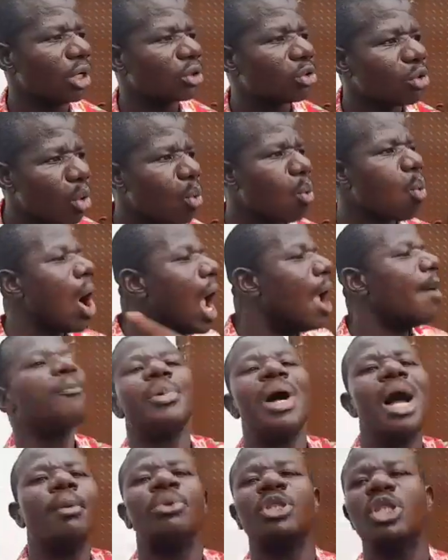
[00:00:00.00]
To wipe
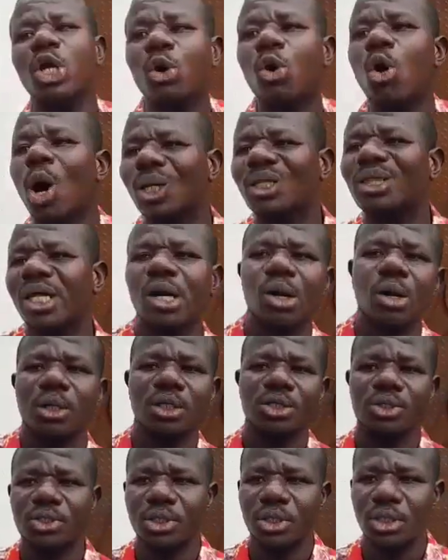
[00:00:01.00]
out the whole
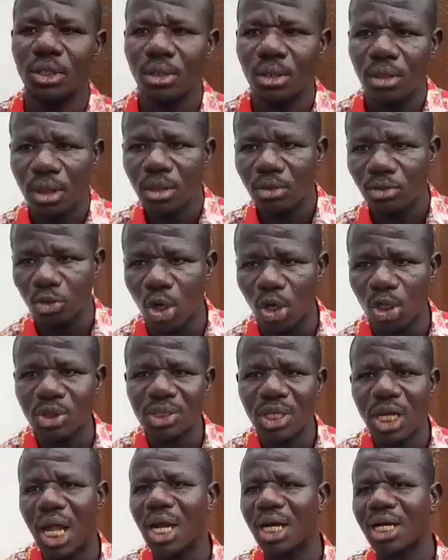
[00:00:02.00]
terrorists, those
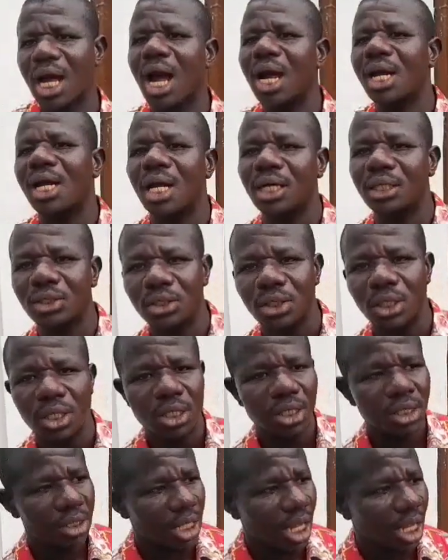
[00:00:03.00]
Al-Qaedas
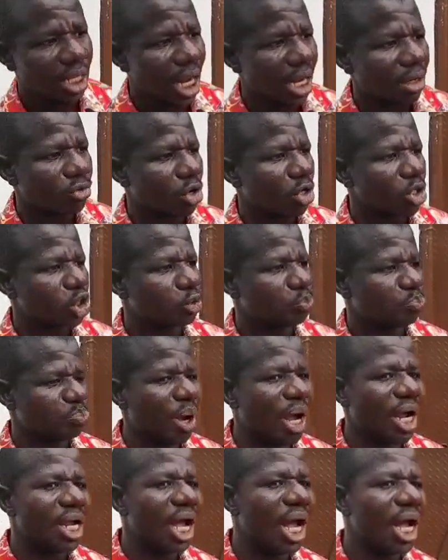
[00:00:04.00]
that have
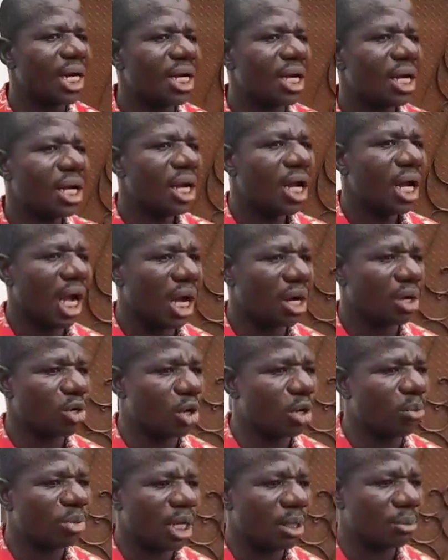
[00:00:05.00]
conspired and
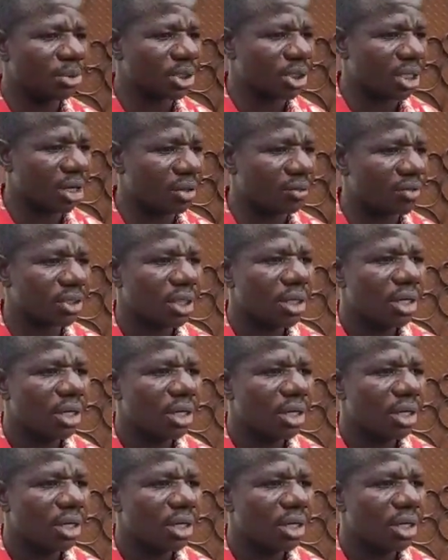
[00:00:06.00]
groomed themselves